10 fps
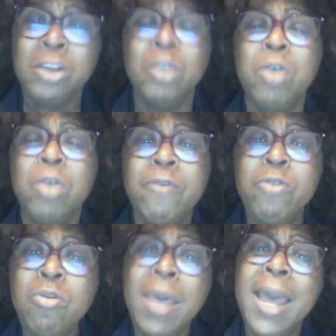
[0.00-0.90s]
So if
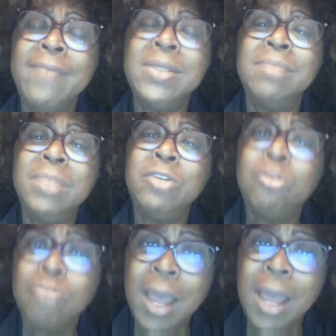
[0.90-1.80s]
you have something
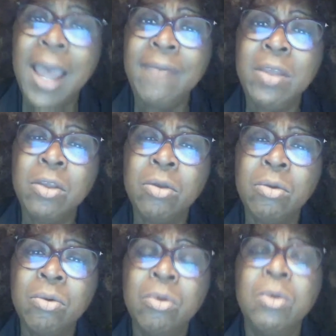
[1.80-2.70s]
driving
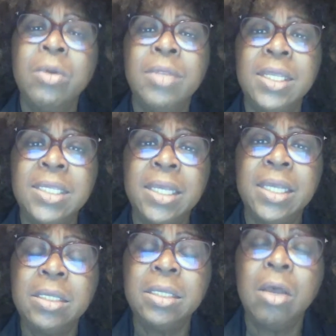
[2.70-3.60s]
you that
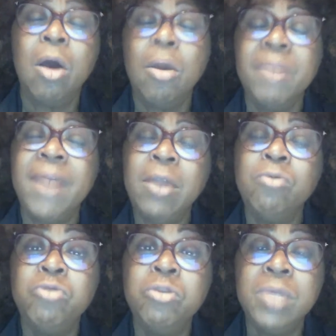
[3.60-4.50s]
says, oh, if I
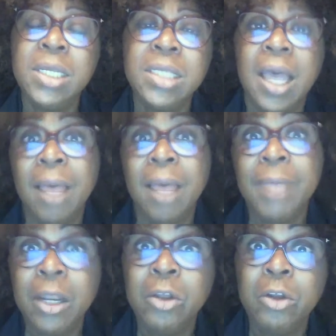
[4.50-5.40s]
don't do this, I'm
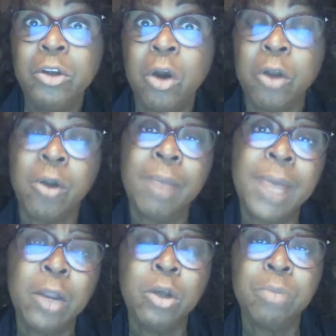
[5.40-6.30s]
not a good daughter, I'm
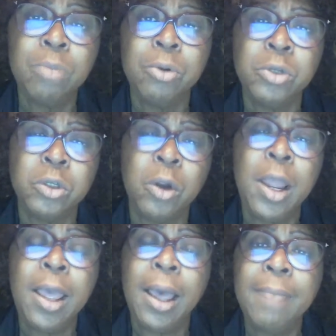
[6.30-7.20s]
not a good person, or
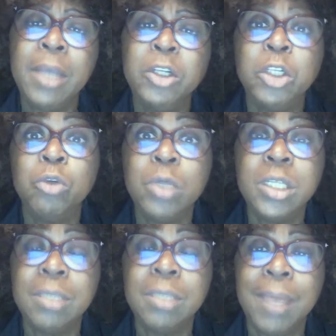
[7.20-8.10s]
I'm not
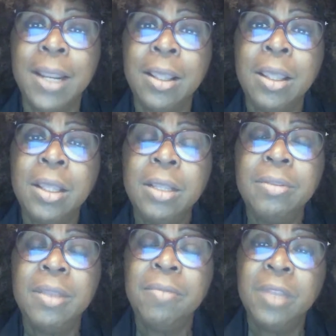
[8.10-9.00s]
showing somebody
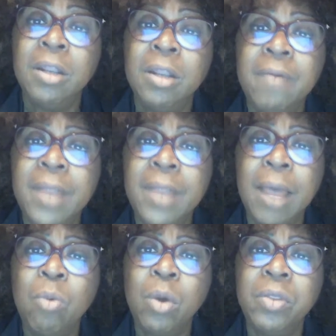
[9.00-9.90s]
the love that I
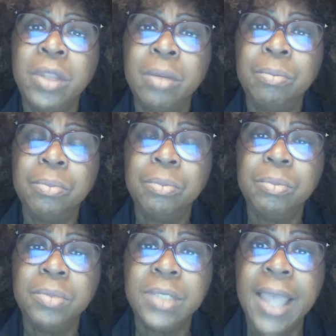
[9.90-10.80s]
want them
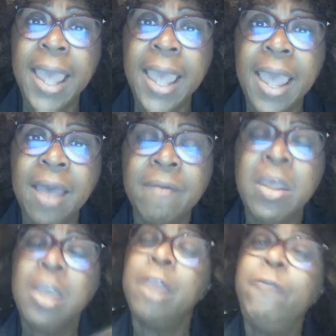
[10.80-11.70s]
to have.
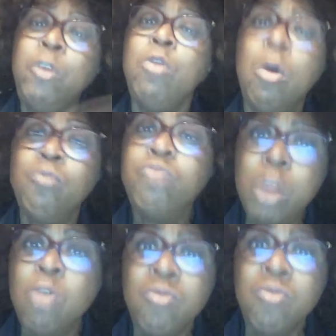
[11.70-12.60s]
If you
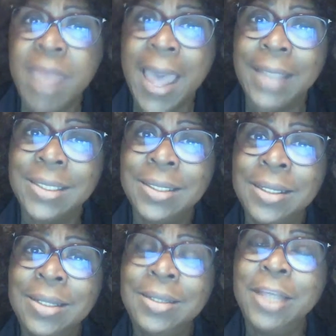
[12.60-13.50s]
don't know that,
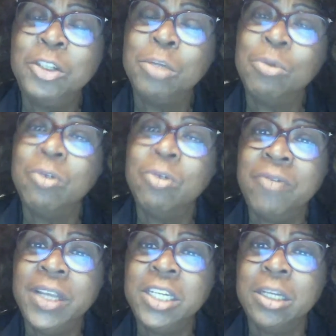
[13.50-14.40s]
that's your
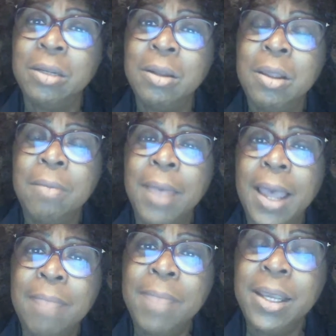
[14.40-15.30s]
motivation
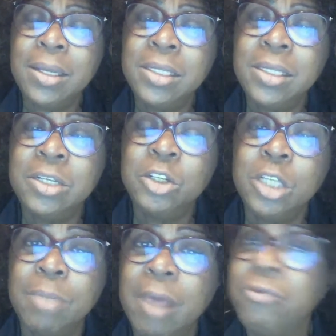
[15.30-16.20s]
behind making decisions
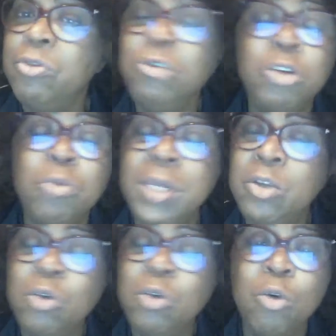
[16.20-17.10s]
about food. You
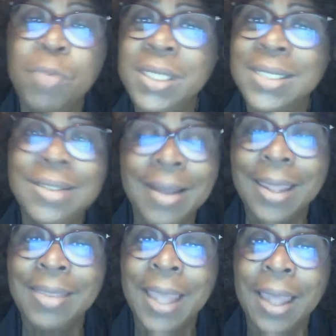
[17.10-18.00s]
will be stuck
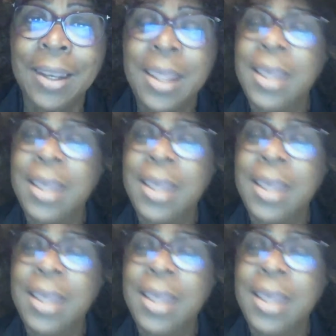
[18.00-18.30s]
in that.